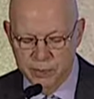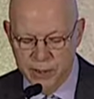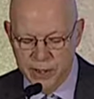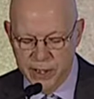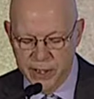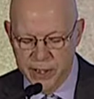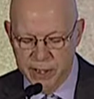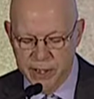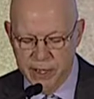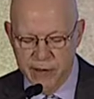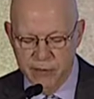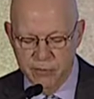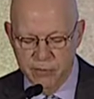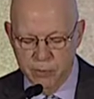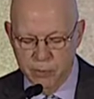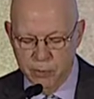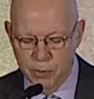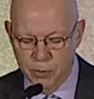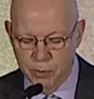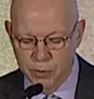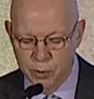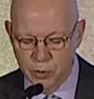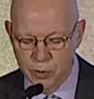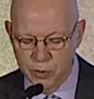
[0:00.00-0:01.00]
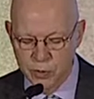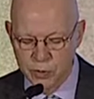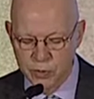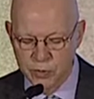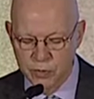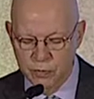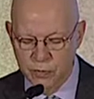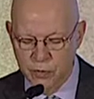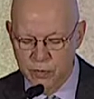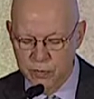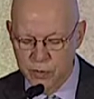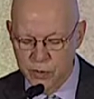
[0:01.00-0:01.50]
plan ever proposed to
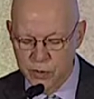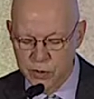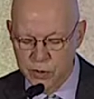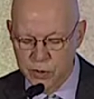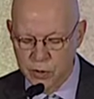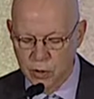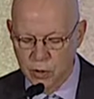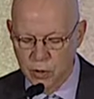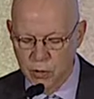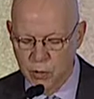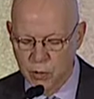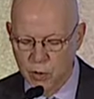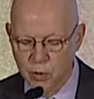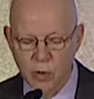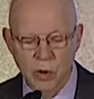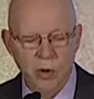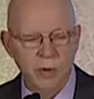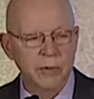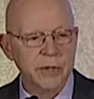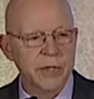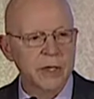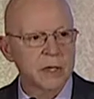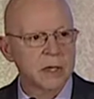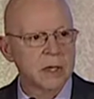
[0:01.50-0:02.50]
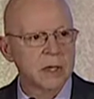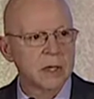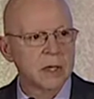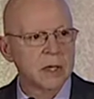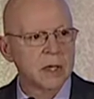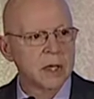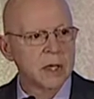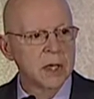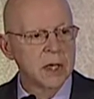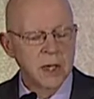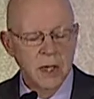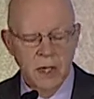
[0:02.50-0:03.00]
reverse global warming.
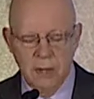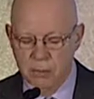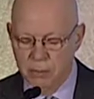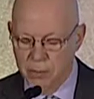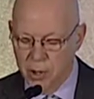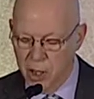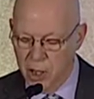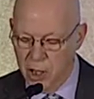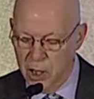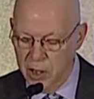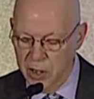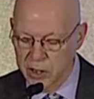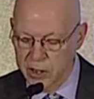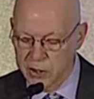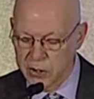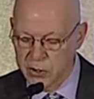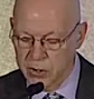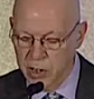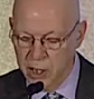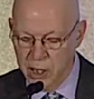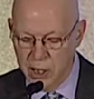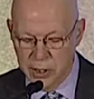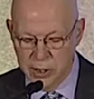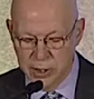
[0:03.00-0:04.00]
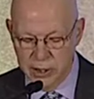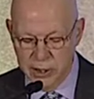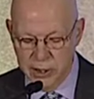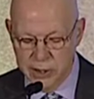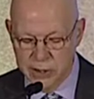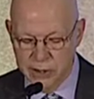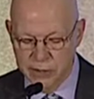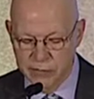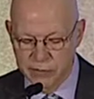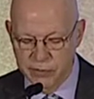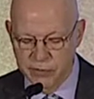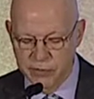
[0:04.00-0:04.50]
Paul and his colleagues
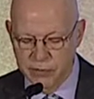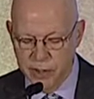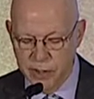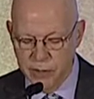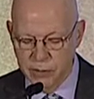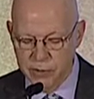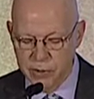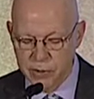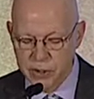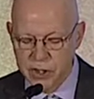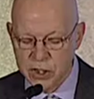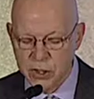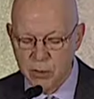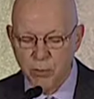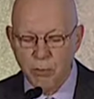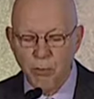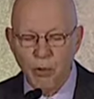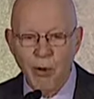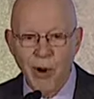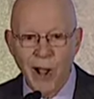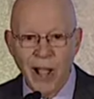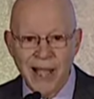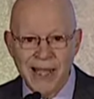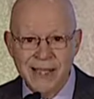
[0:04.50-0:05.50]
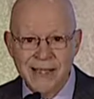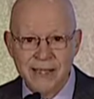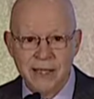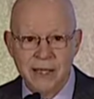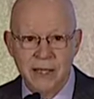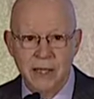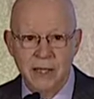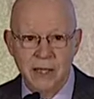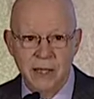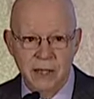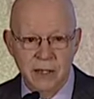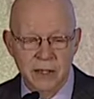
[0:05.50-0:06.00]
have developed a
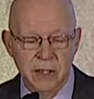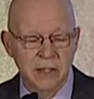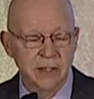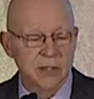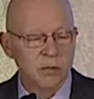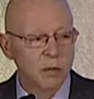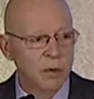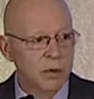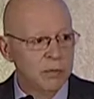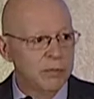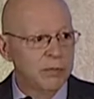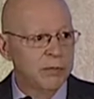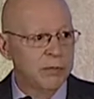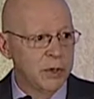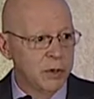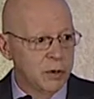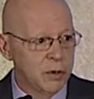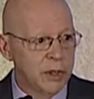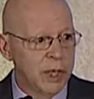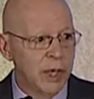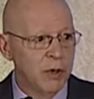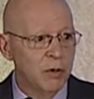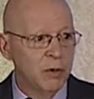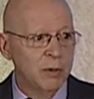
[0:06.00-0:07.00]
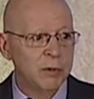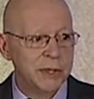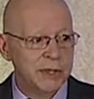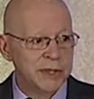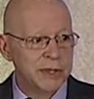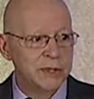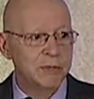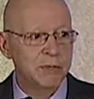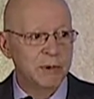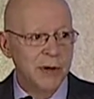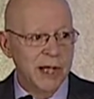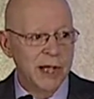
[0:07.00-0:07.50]
surprising, and you, they will be
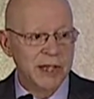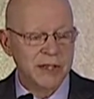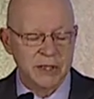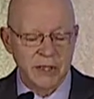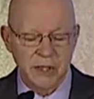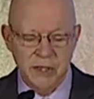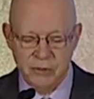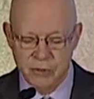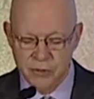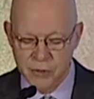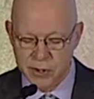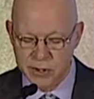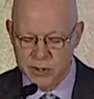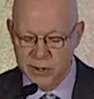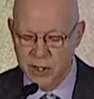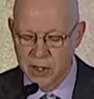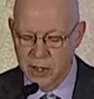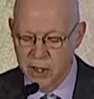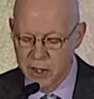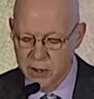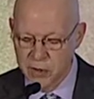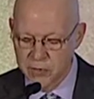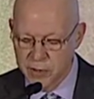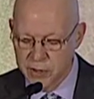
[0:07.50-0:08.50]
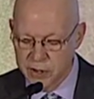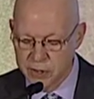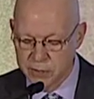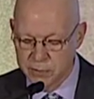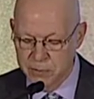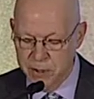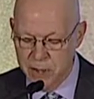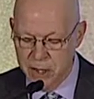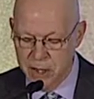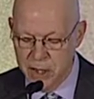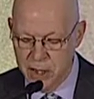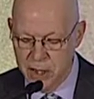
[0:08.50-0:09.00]
surprising, trust, trust
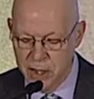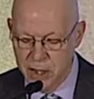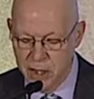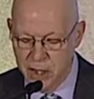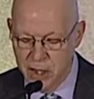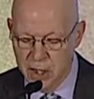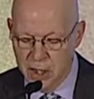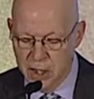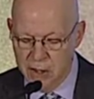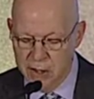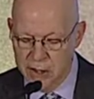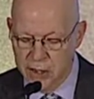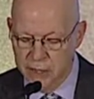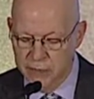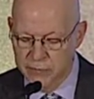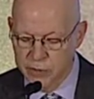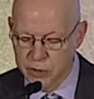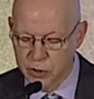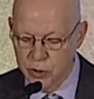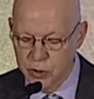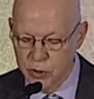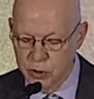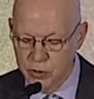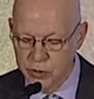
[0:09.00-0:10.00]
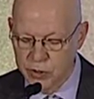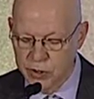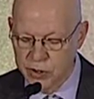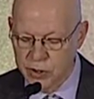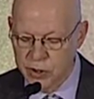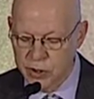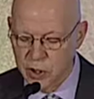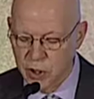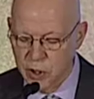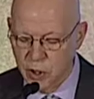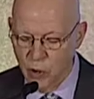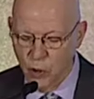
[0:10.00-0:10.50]
me, set of
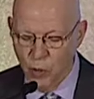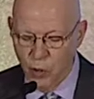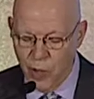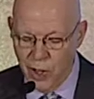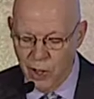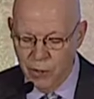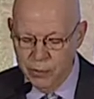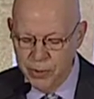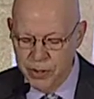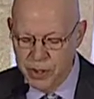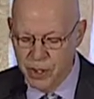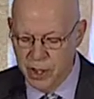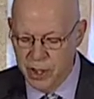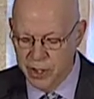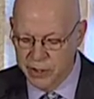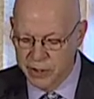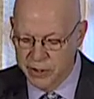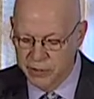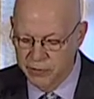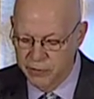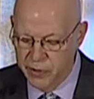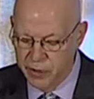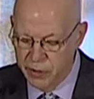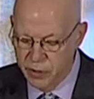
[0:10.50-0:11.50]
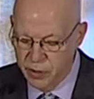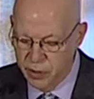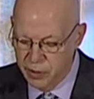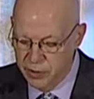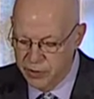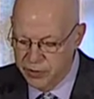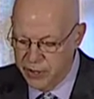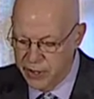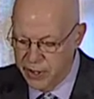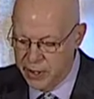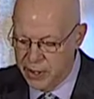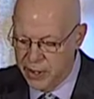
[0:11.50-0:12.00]
solutions that go well beyond conventional
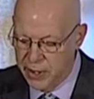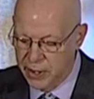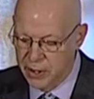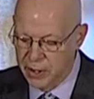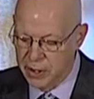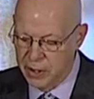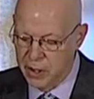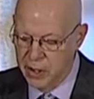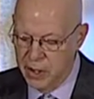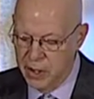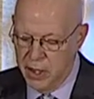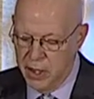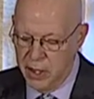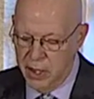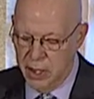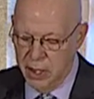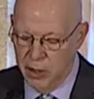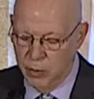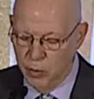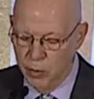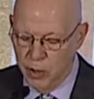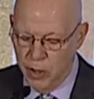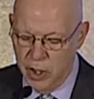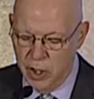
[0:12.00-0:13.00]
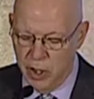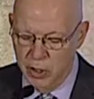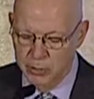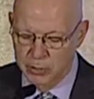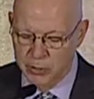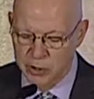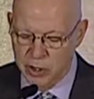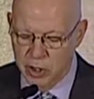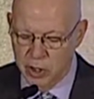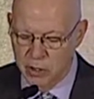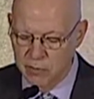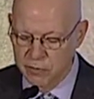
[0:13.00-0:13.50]
thinking and will help
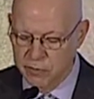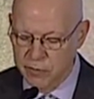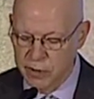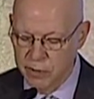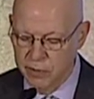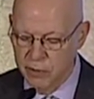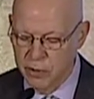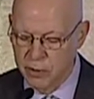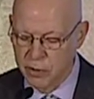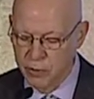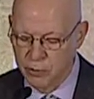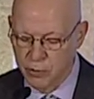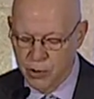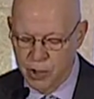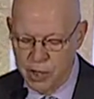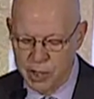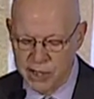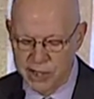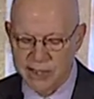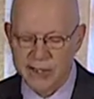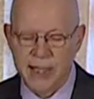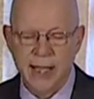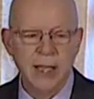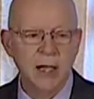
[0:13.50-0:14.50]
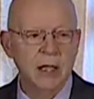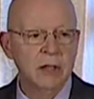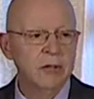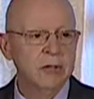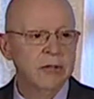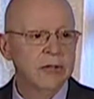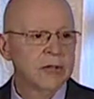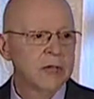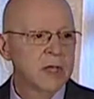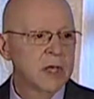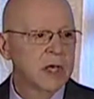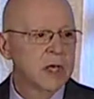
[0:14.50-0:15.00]
solve some of the broadest
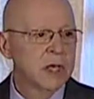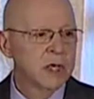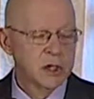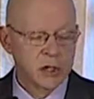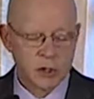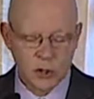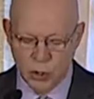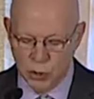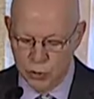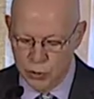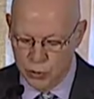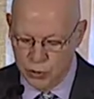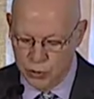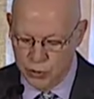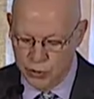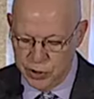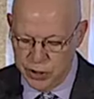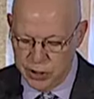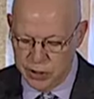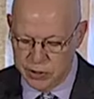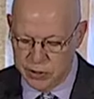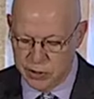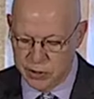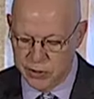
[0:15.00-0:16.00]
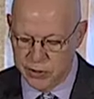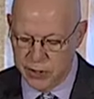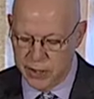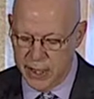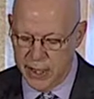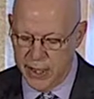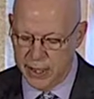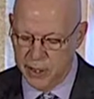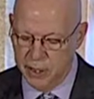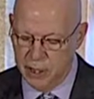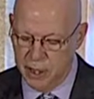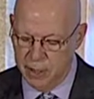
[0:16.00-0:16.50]
health, social justice,
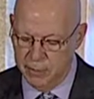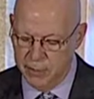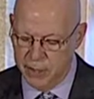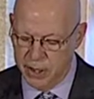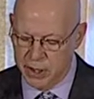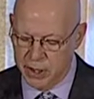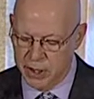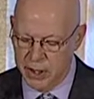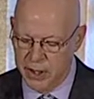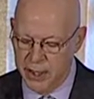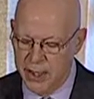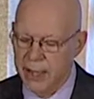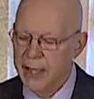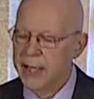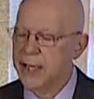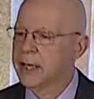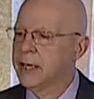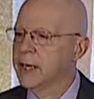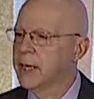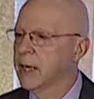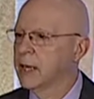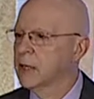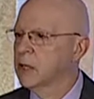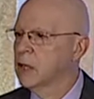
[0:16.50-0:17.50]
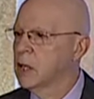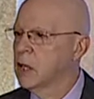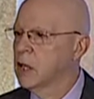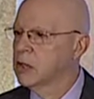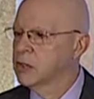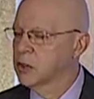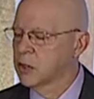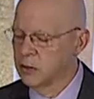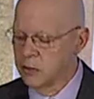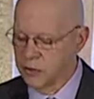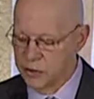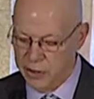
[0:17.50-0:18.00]
economic, and
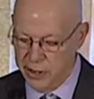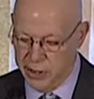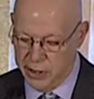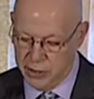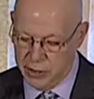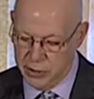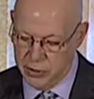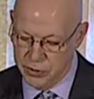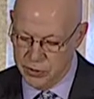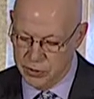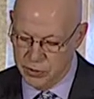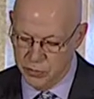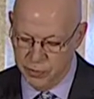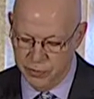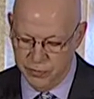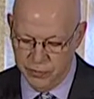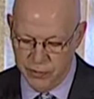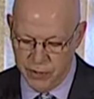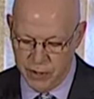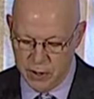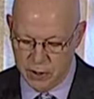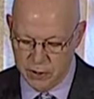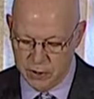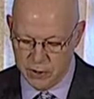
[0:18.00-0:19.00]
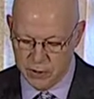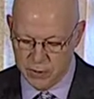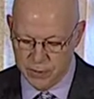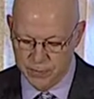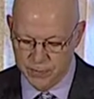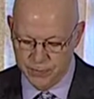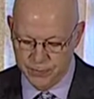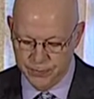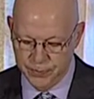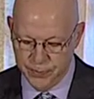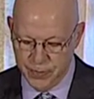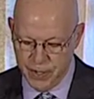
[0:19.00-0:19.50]
ecological challenges we face.
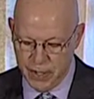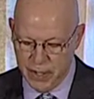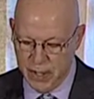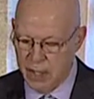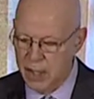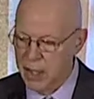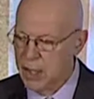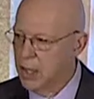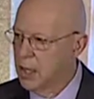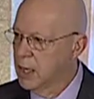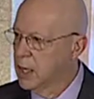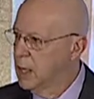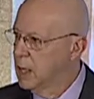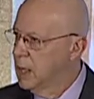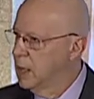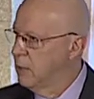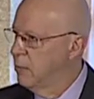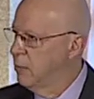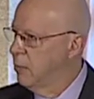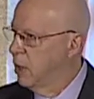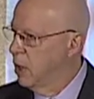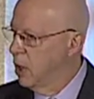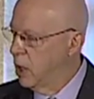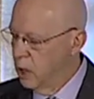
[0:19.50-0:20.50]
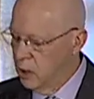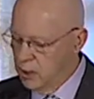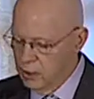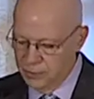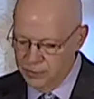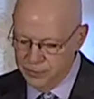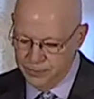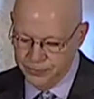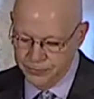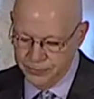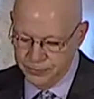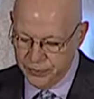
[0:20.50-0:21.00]
Paul,
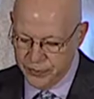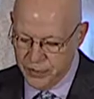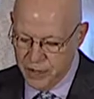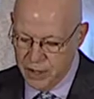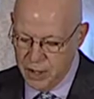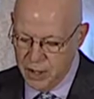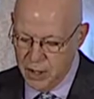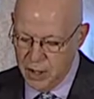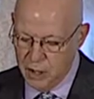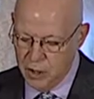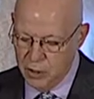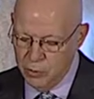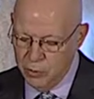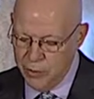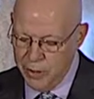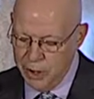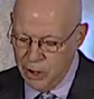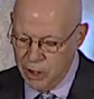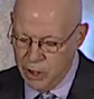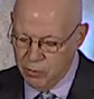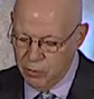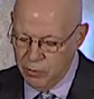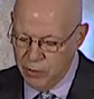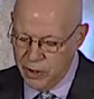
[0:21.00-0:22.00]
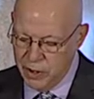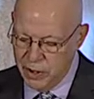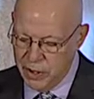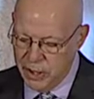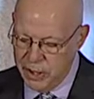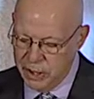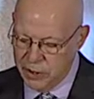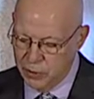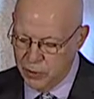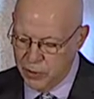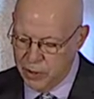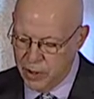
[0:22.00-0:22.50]
you may not
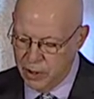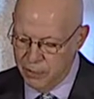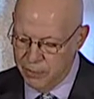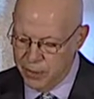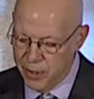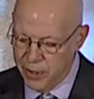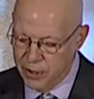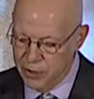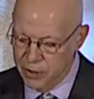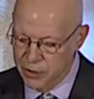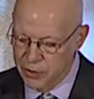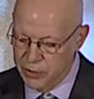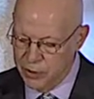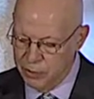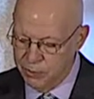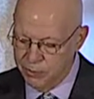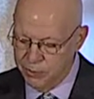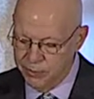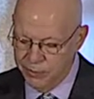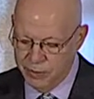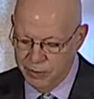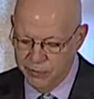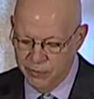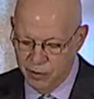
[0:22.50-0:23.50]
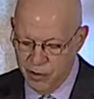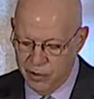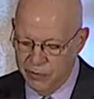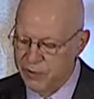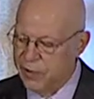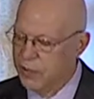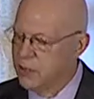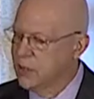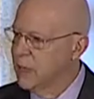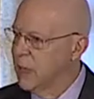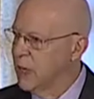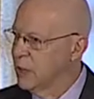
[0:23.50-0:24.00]
realize what our partnership
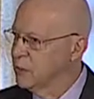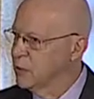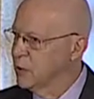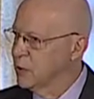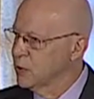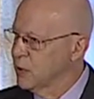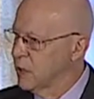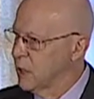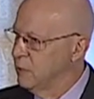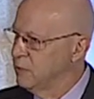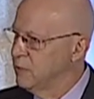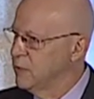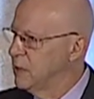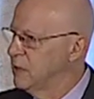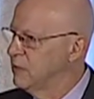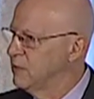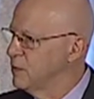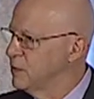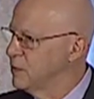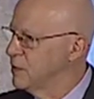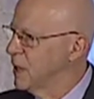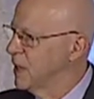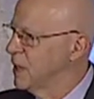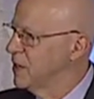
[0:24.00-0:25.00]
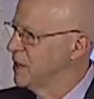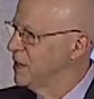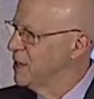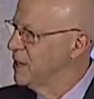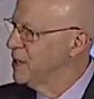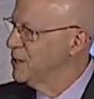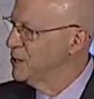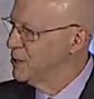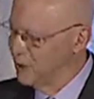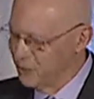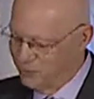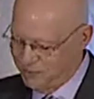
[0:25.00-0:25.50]
involving the natural step did for Second
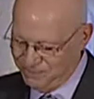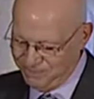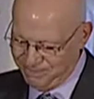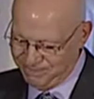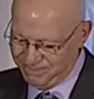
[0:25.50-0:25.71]
Nature.